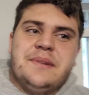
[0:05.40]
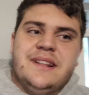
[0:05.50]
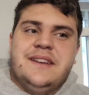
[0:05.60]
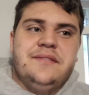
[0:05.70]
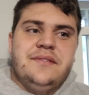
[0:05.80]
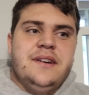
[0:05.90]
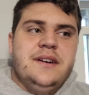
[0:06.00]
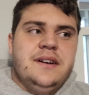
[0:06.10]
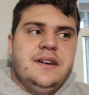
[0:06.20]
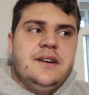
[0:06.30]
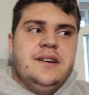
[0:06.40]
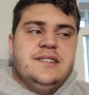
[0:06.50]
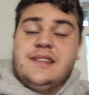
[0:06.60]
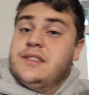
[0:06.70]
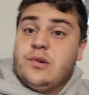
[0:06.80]
believe
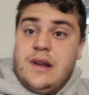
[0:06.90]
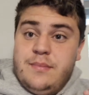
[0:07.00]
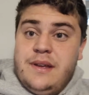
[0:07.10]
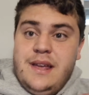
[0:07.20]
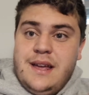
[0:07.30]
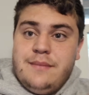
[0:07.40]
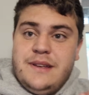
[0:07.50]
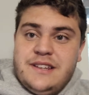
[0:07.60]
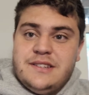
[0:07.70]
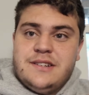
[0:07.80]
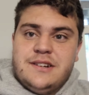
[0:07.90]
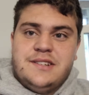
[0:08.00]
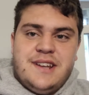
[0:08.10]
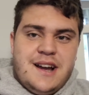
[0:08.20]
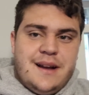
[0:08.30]
is it 3 p.m.
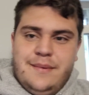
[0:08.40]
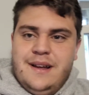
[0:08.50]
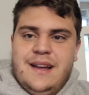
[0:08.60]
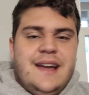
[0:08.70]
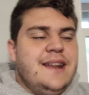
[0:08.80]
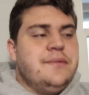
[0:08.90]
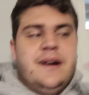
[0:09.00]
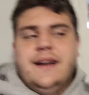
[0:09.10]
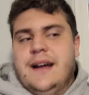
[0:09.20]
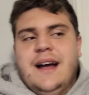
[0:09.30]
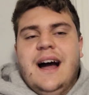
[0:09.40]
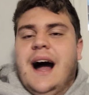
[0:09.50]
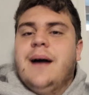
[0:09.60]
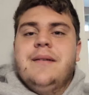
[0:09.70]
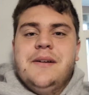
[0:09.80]
Eastern time. Anyway,
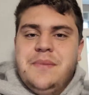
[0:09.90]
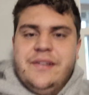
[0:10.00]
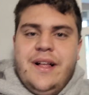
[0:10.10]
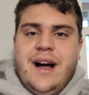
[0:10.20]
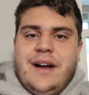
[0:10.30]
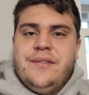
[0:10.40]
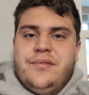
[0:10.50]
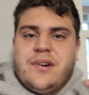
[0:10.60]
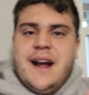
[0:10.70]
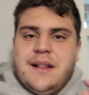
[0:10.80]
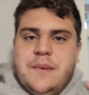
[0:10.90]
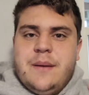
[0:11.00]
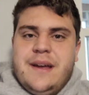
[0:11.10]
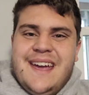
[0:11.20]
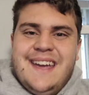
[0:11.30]
I'm gonna be live for
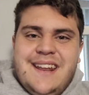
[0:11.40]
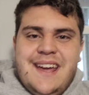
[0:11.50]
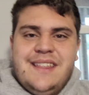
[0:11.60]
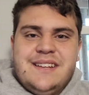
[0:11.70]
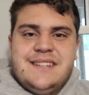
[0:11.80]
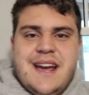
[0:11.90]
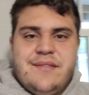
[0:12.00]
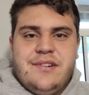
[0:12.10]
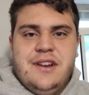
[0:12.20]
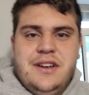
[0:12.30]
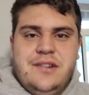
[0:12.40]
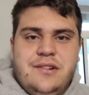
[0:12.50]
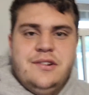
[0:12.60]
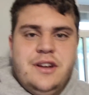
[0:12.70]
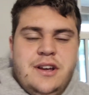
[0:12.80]
Alabama A Day this
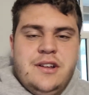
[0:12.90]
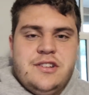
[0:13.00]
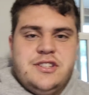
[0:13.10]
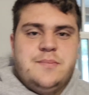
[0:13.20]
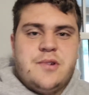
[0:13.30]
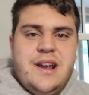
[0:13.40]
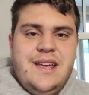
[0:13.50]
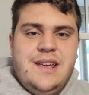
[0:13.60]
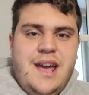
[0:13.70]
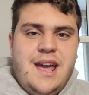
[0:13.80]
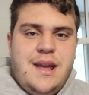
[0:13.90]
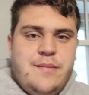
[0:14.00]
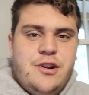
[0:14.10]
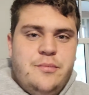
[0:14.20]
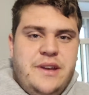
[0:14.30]
afternoon. The spring
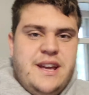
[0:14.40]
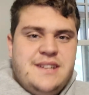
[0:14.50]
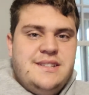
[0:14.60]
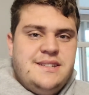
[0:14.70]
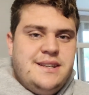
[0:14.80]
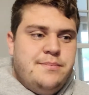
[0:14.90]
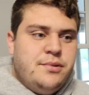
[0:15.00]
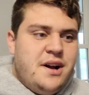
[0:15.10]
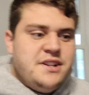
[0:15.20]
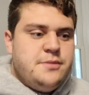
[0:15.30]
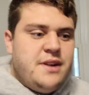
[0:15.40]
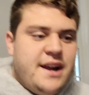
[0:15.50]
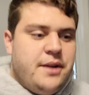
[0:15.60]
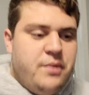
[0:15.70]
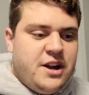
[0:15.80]
game. It'll be SEC Plus, but
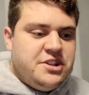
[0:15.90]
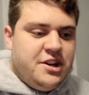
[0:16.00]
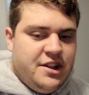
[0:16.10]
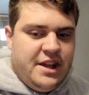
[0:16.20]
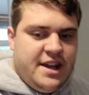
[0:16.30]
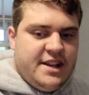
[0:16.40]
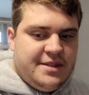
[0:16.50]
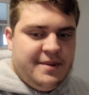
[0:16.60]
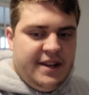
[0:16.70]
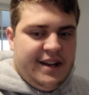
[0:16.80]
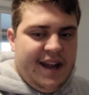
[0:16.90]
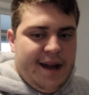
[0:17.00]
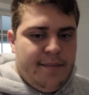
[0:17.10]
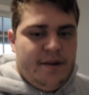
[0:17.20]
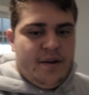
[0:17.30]
I can watch it on the ESPN
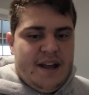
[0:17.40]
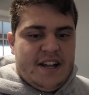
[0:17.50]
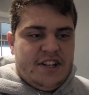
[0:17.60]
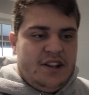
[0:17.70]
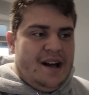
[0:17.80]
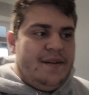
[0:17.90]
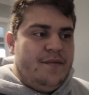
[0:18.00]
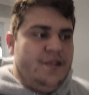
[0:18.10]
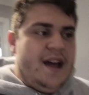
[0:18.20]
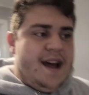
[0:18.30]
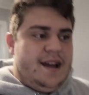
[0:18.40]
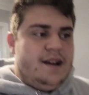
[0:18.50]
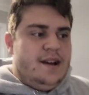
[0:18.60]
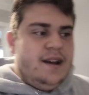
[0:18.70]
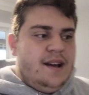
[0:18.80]
app. I'll catch you live for that.